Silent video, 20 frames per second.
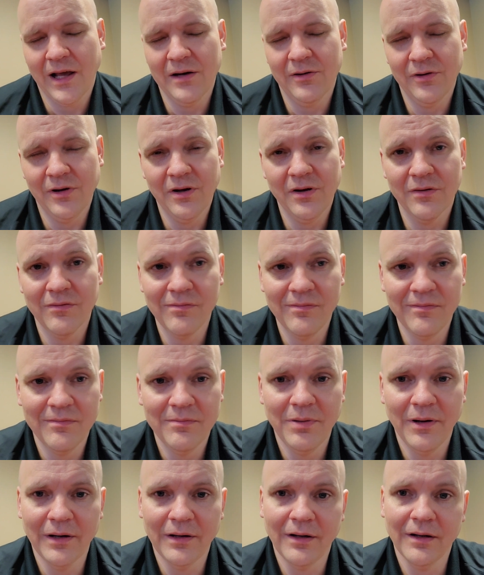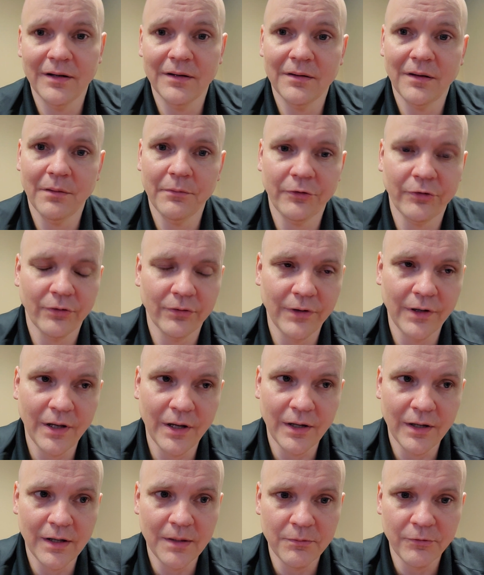I don't know. But I'm certainly
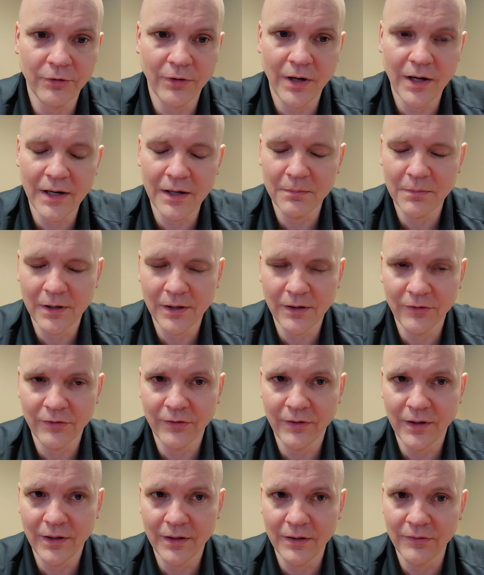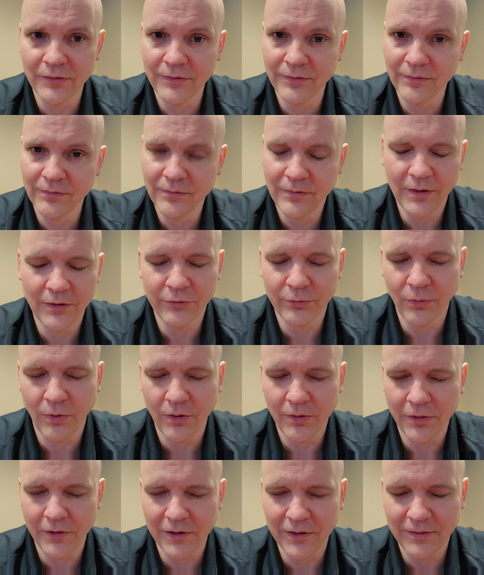going to keep trying because it's
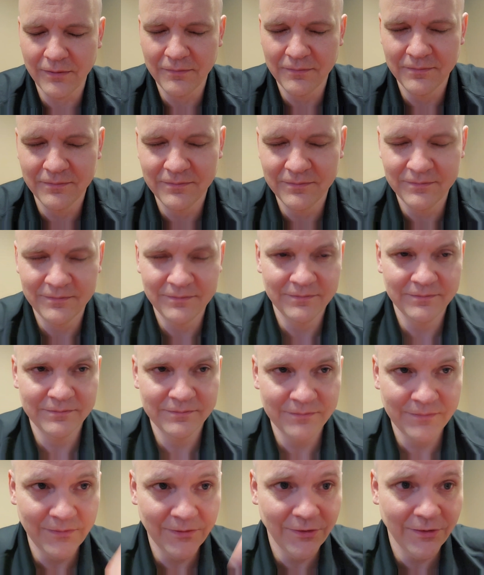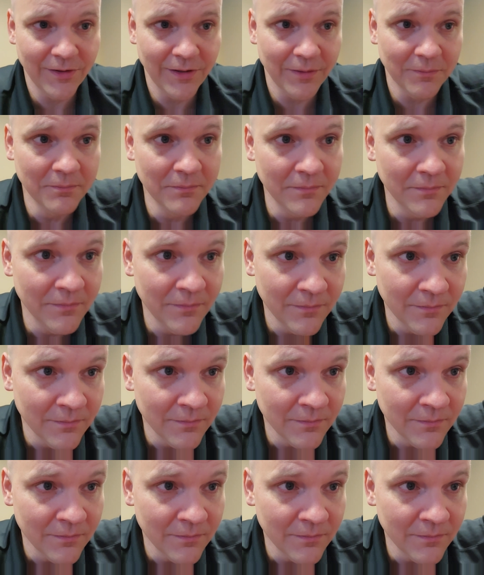worth it. See ya.